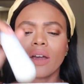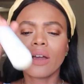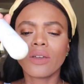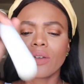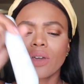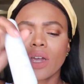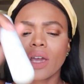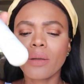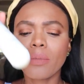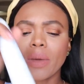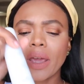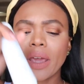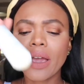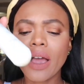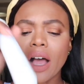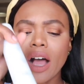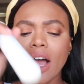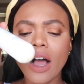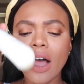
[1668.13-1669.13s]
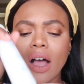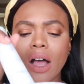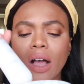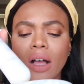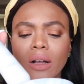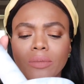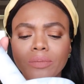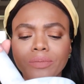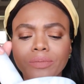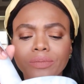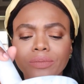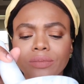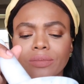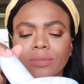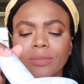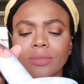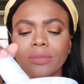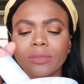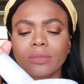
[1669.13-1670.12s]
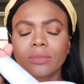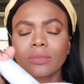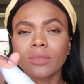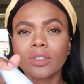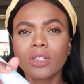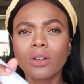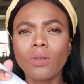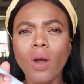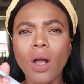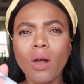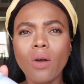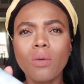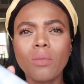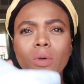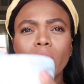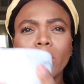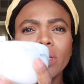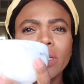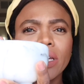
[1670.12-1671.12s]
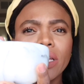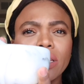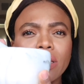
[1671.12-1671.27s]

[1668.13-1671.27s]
You can make guacamole